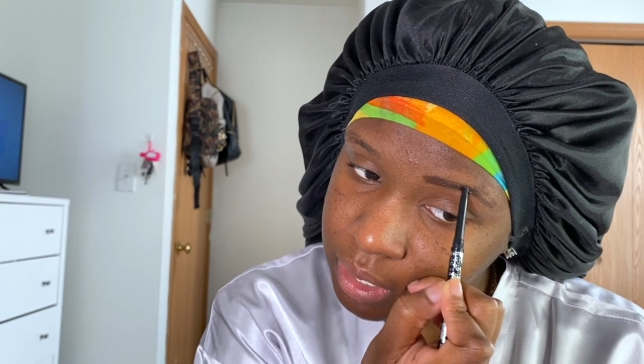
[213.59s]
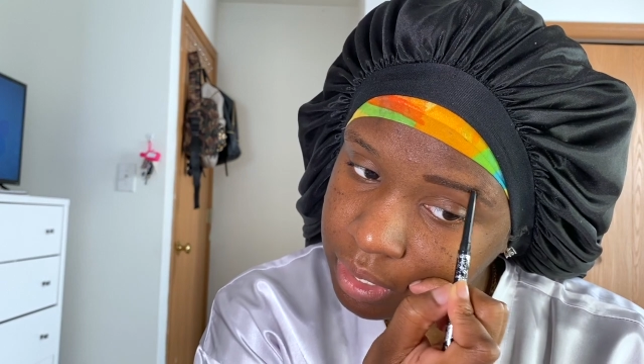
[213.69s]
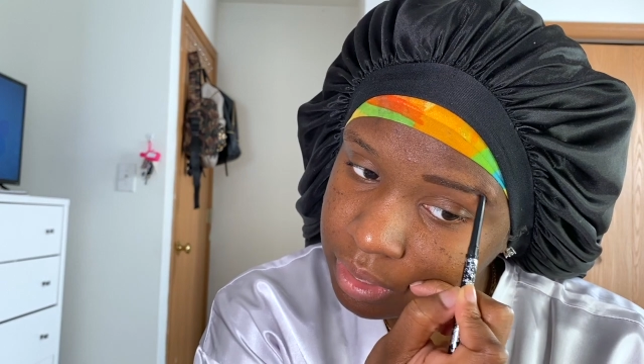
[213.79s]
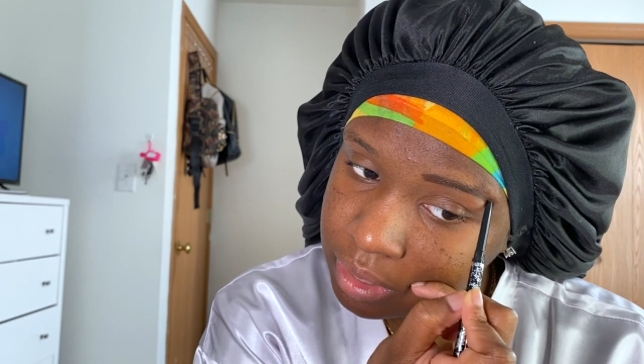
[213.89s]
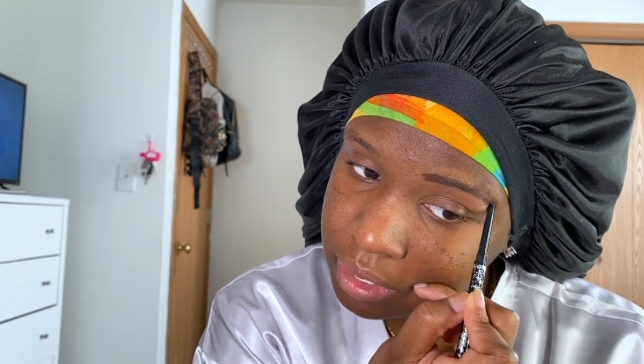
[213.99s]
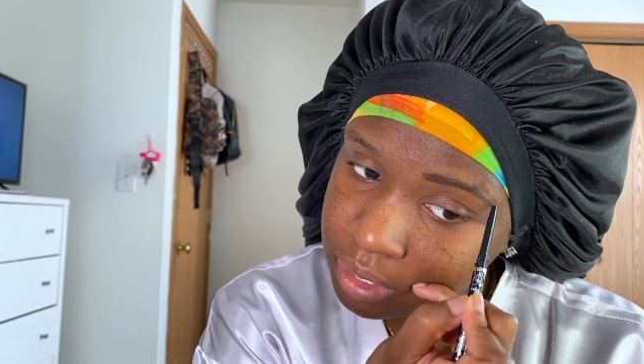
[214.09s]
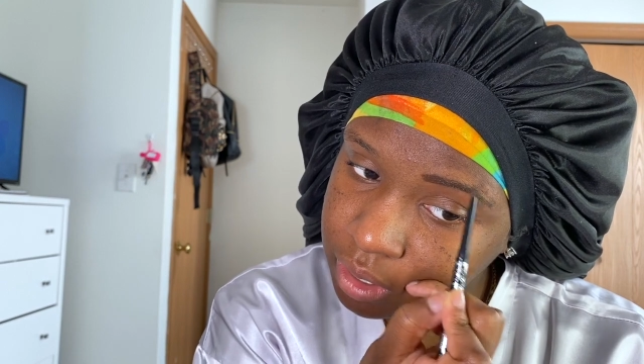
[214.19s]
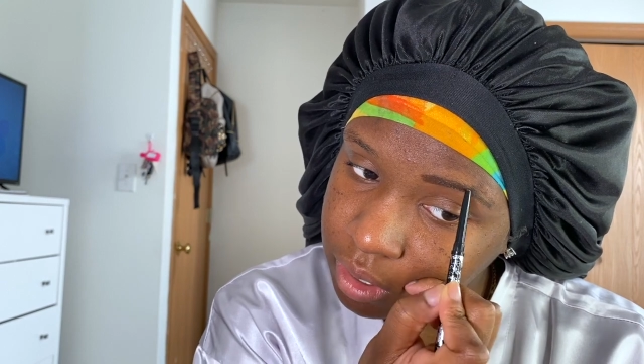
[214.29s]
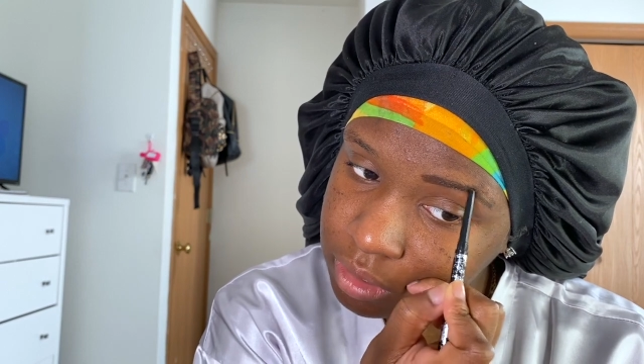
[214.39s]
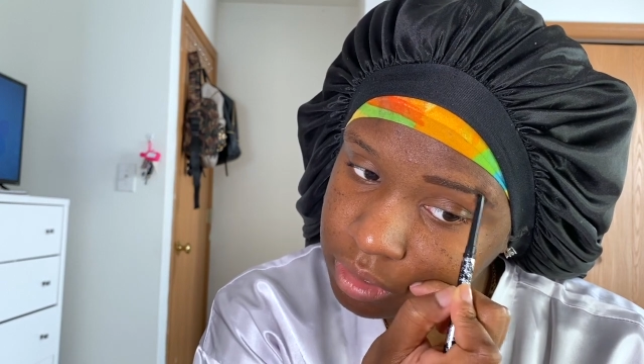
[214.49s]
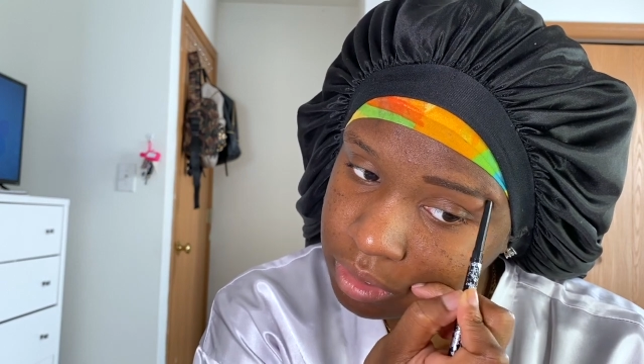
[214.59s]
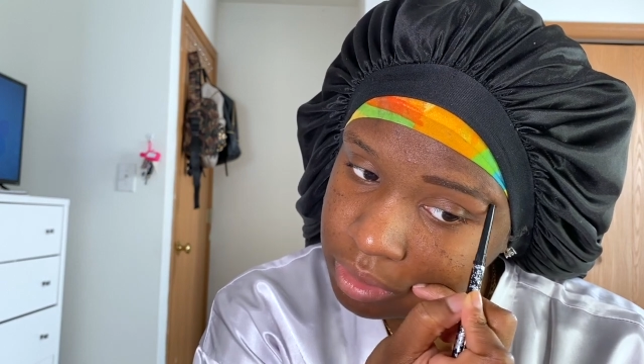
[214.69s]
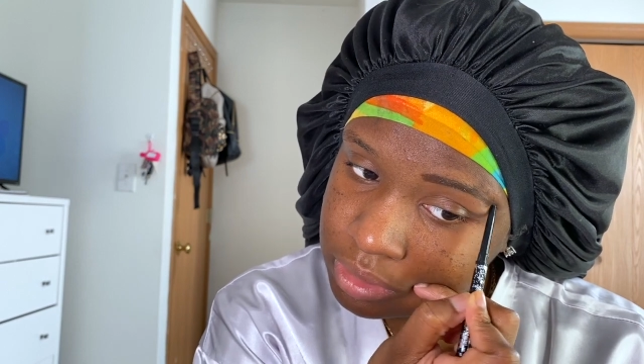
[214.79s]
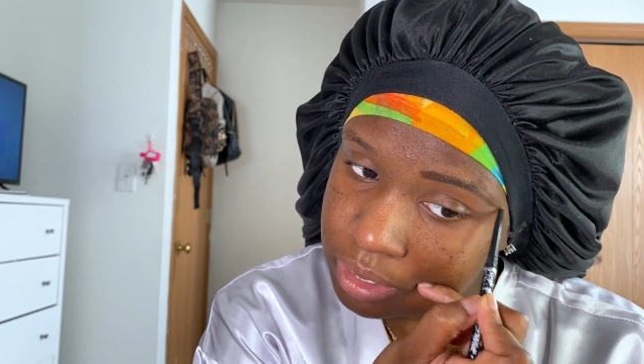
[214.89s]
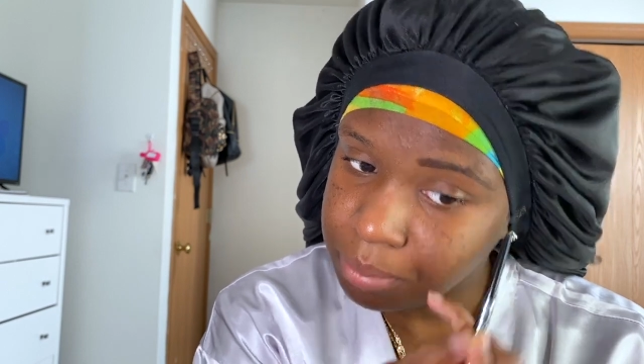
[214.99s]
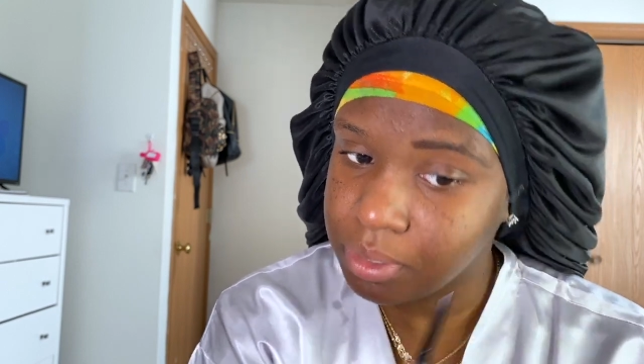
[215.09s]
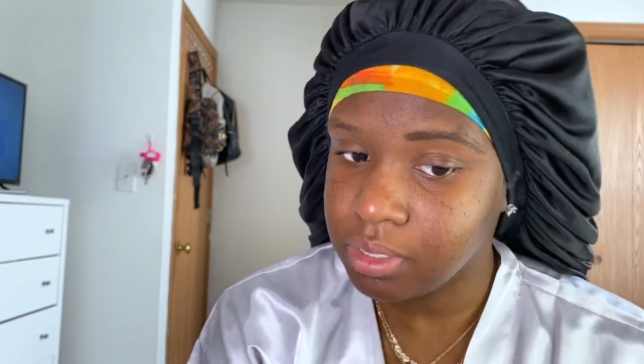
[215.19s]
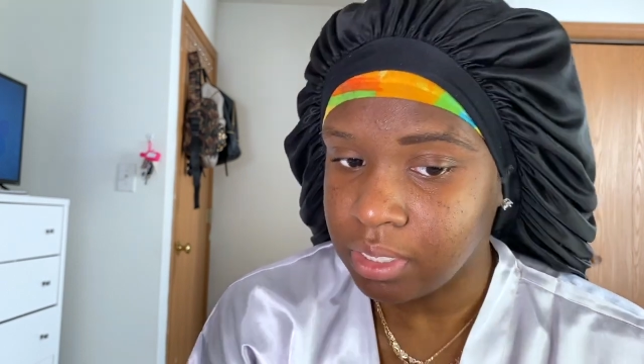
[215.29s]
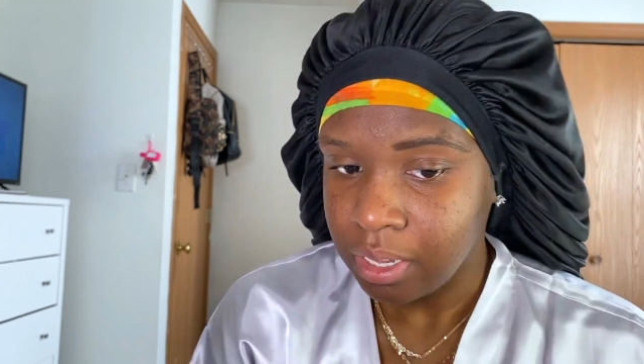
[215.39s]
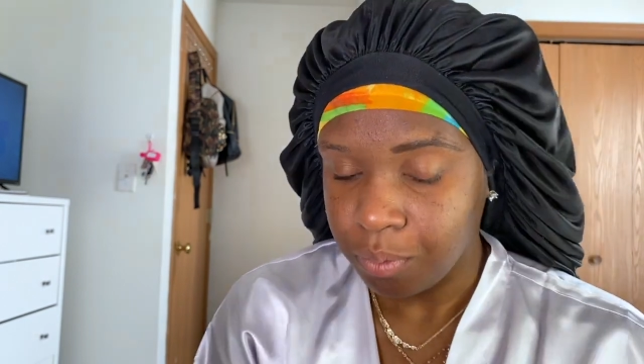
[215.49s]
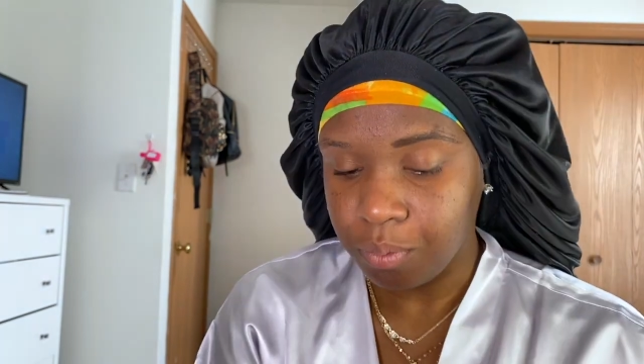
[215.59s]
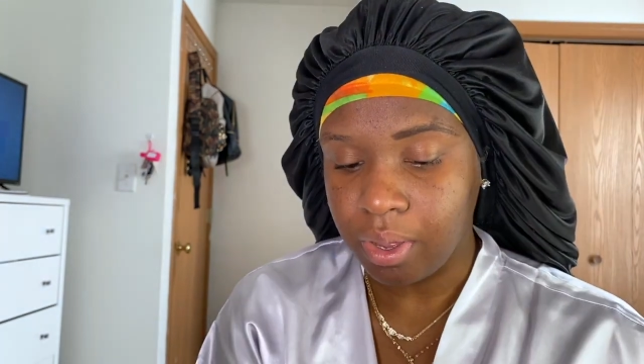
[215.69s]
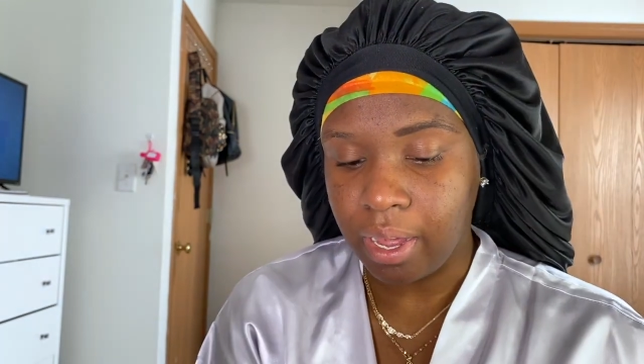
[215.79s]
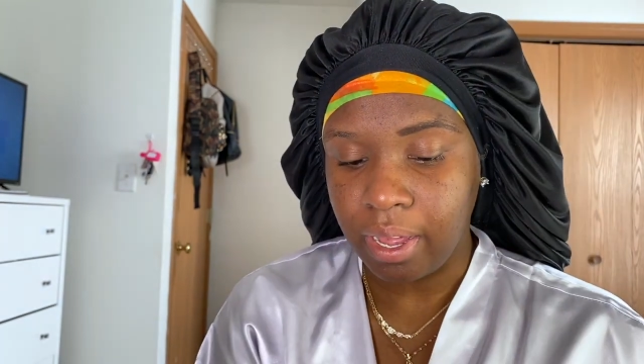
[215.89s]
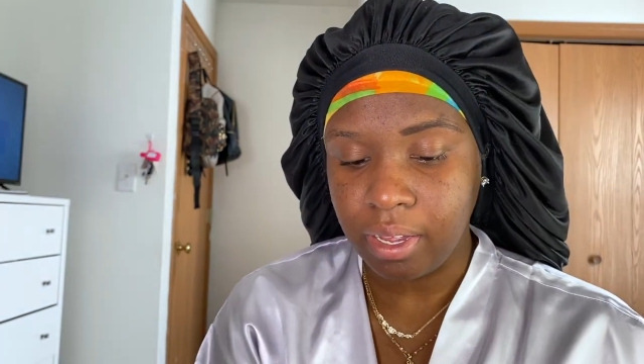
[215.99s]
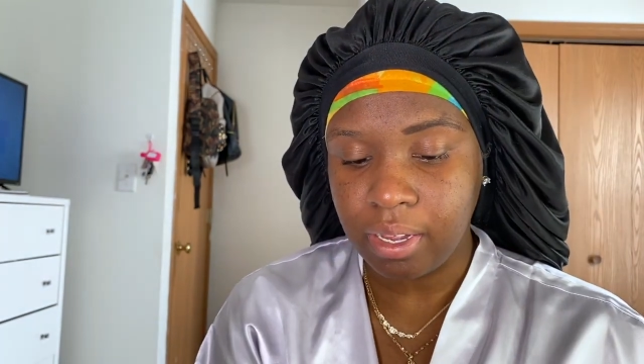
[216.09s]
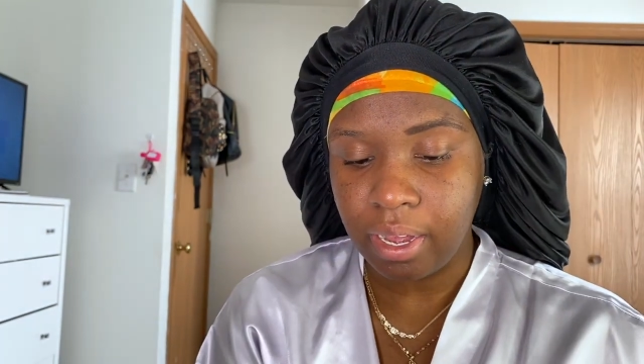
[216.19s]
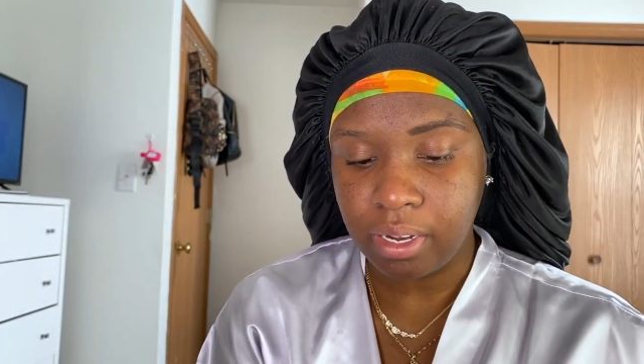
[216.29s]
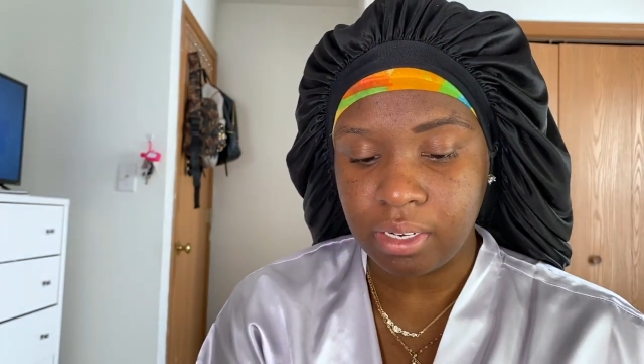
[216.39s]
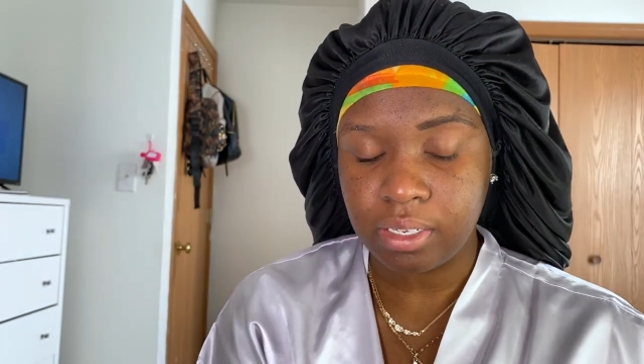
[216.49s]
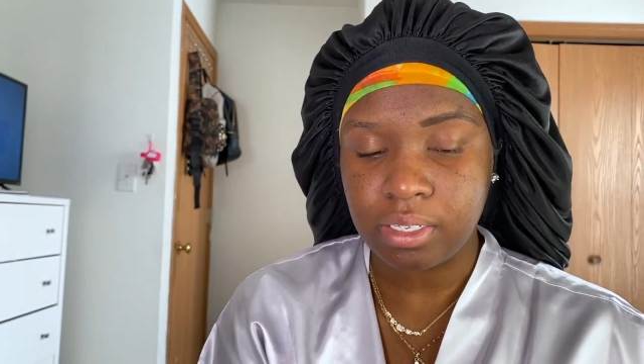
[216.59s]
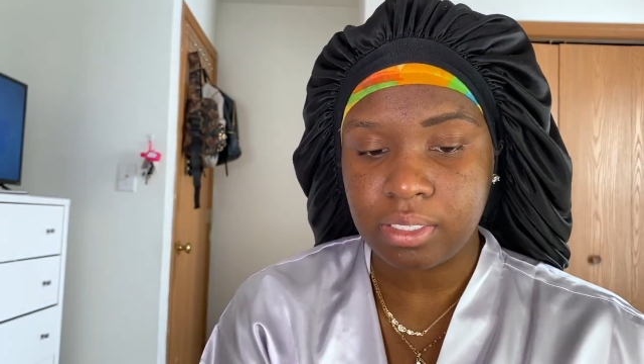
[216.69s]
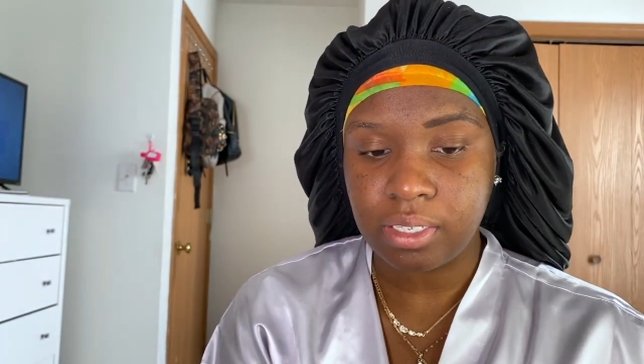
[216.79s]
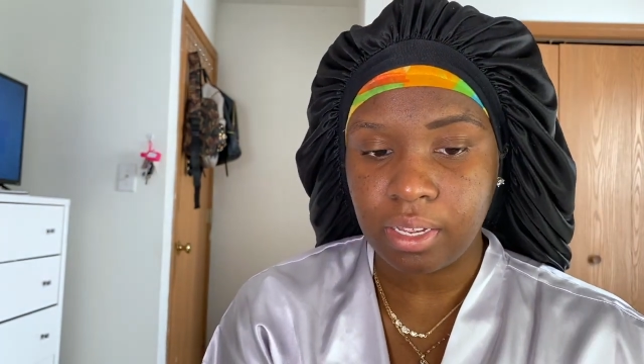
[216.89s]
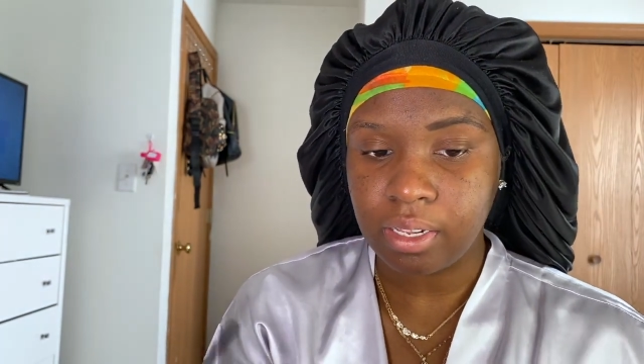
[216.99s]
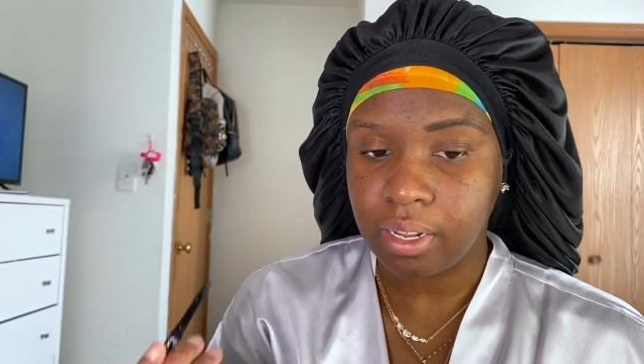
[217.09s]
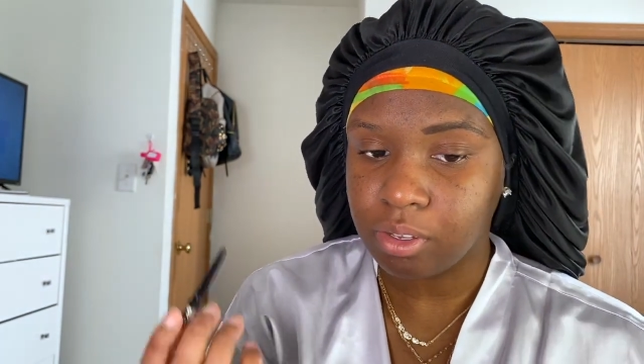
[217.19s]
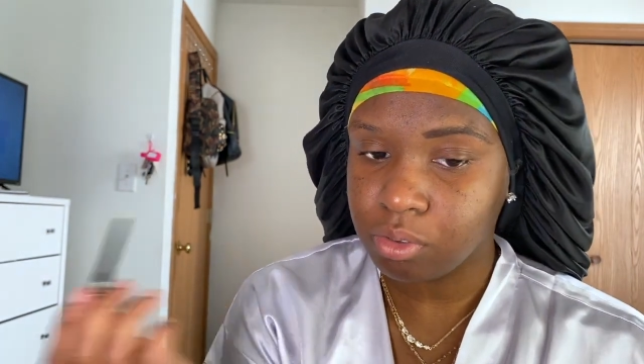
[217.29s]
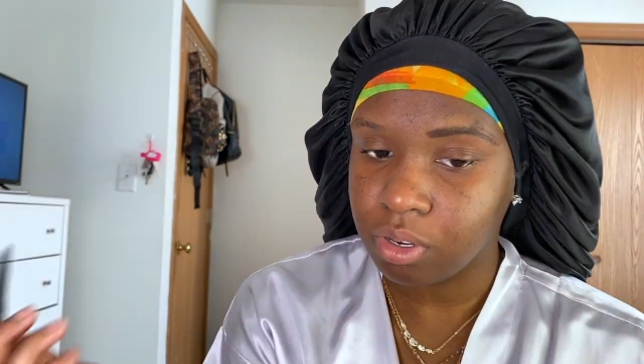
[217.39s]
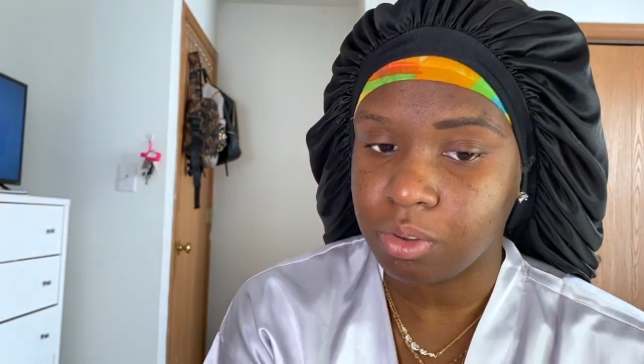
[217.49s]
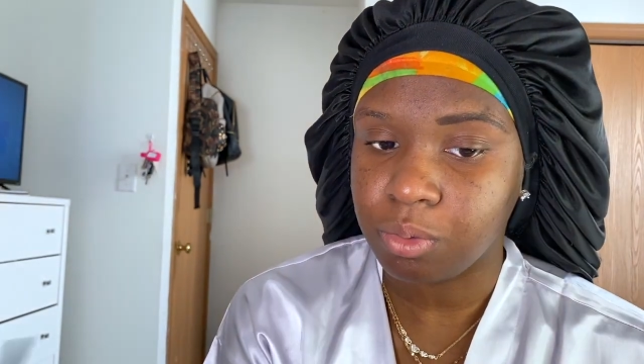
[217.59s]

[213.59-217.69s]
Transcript: And then also on top of this, what I kind of could say, like, you know,